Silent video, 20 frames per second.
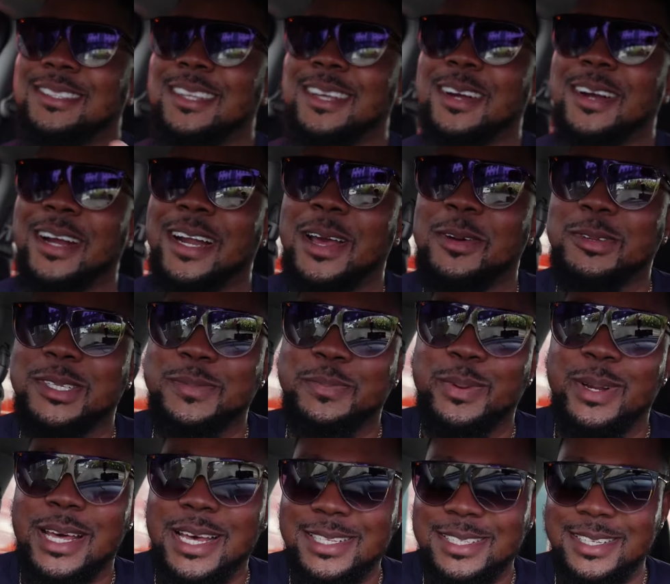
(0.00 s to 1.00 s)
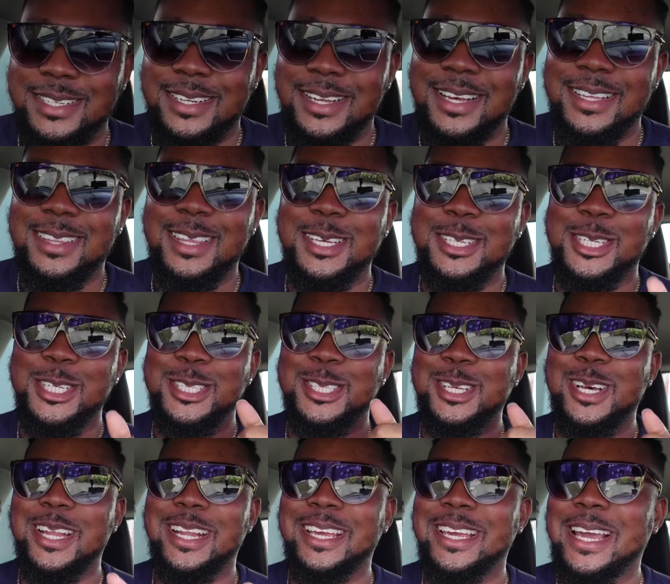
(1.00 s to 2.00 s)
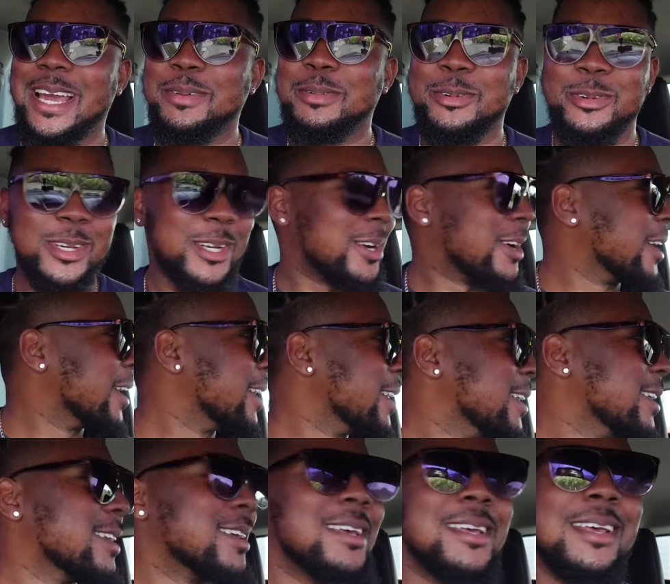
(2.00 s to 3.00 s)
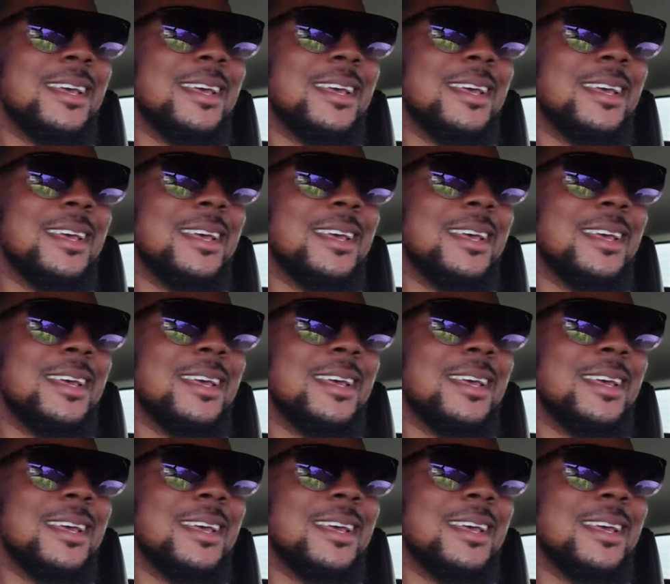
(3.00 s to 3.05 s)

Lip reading: Alright, that was pleasant. I think she saw the camera recording.